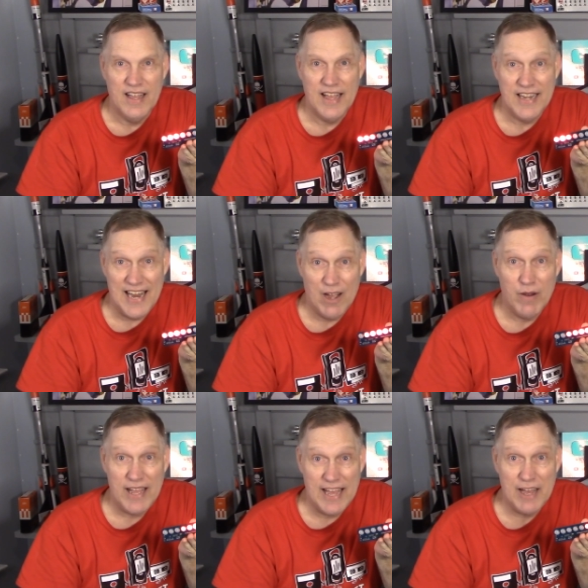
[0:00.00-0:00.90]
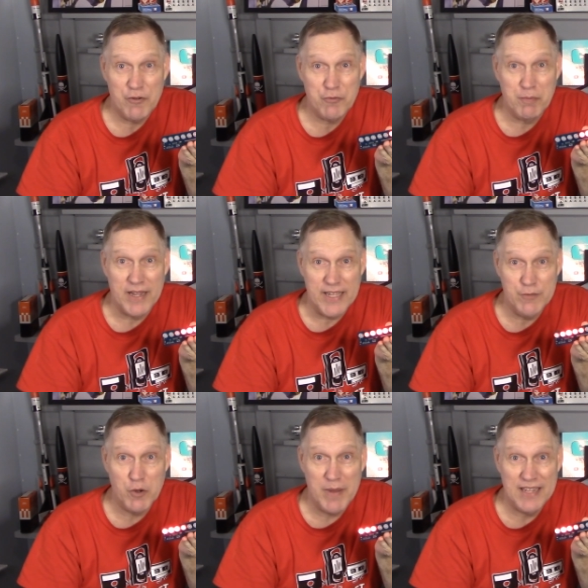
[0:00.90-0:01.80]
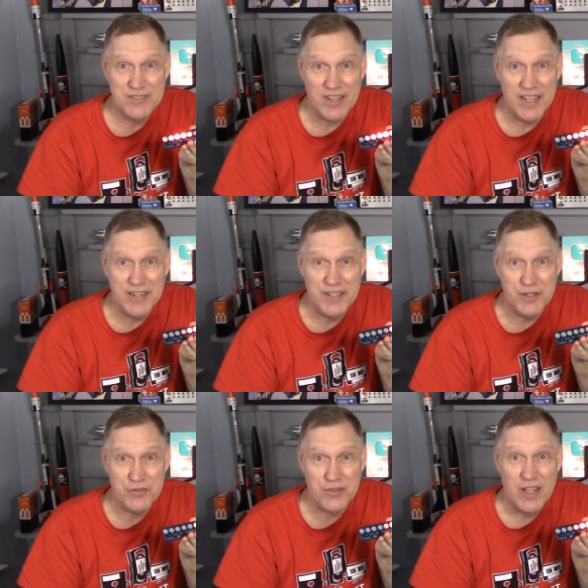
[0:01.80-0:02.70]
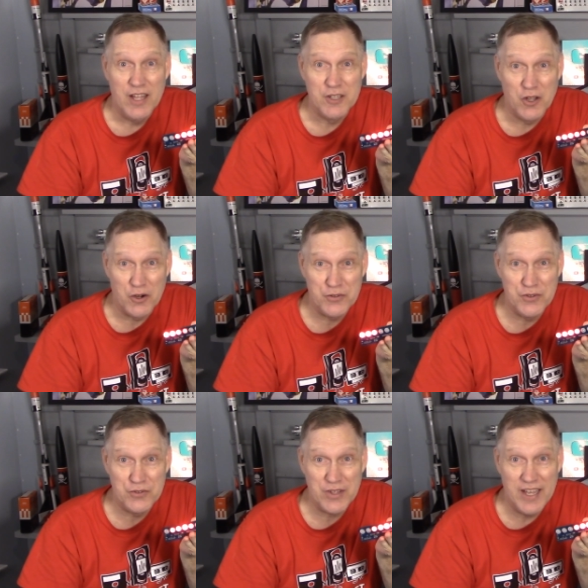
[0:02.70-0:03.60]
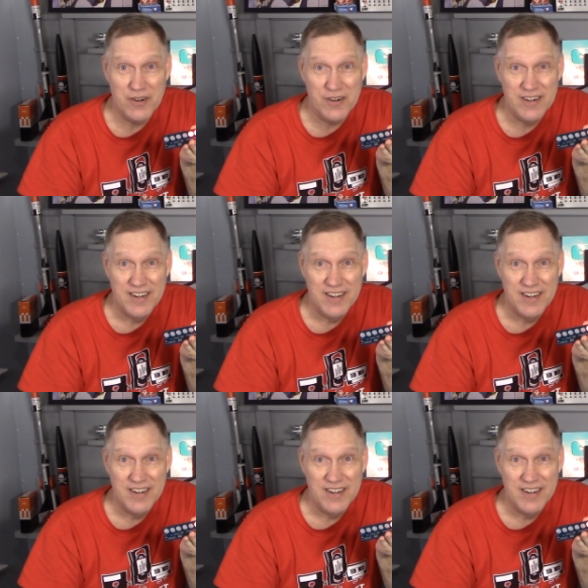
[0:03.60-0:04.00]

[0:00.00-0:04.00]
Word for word: and now I have my evil mad scientist Larson scanner.